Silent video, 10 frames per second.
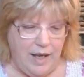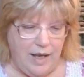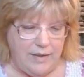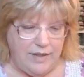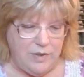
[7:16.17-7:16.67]

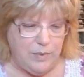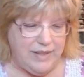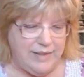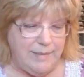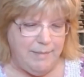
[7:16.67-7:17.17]
this one
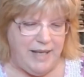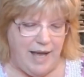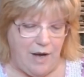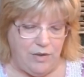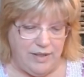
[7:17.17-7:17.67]
is the
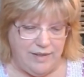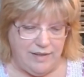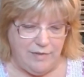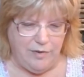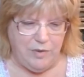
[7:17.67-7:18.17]
Meow. This is
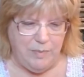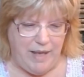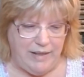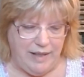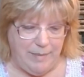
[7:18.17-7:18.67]
the first
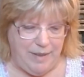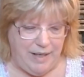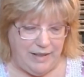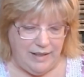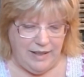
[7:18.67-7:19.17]
bag that I
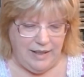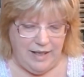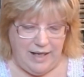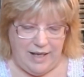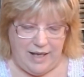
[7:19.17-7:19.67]
made,
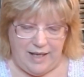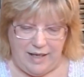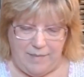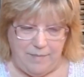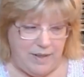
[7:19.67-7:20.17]
and
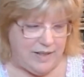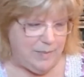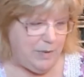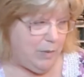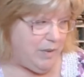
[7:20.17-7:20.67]
I'm
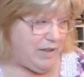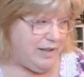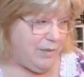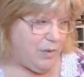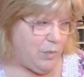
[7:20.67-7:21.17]

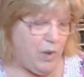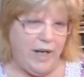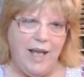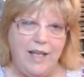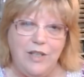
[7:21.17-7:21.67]
experimenting with what
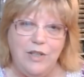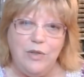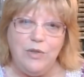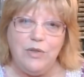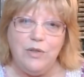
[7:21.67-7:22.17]
I
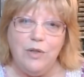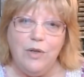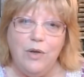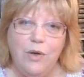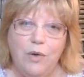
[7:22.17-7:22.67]
use
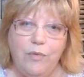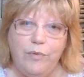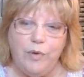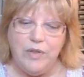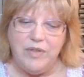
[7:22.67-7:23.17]

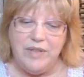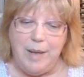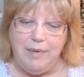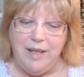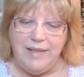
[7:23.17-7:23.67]
for
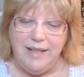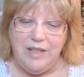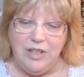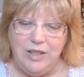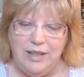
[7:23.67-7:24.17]

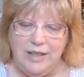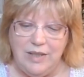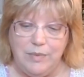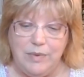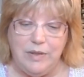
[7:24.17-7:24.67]
stabilization, and
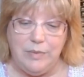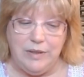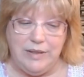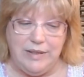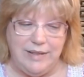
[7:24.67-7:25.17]
this one is
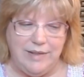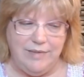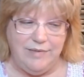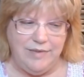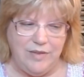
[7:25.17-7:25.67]
really stiff,
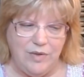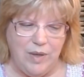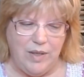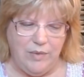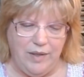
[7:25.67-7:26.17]
so I
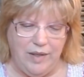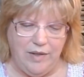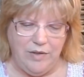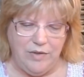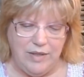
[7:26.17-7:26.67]
don't think I'll
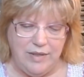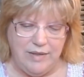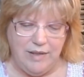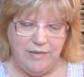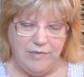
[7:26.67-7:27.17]
use this
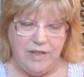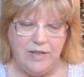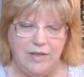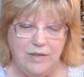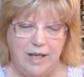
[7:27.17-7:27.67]
again for this
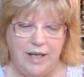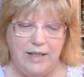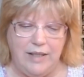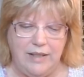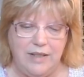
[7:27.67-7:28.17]
like I
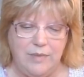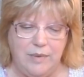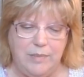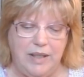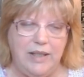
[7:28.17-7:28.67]
did in this
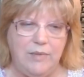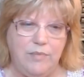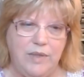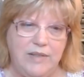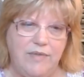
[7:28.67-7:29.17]
one, but
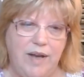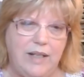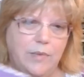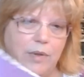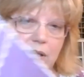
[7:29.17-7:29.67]
it's fine,
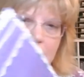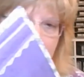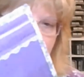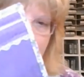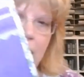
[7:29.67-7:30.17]
it works.
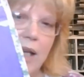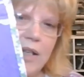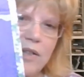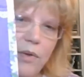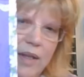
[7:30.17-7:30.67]

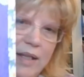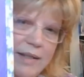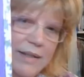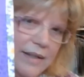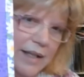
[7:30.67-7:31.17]
So
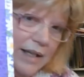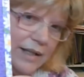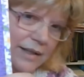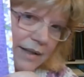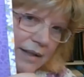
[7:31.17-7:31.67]
this
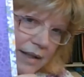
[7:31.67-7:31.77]
is,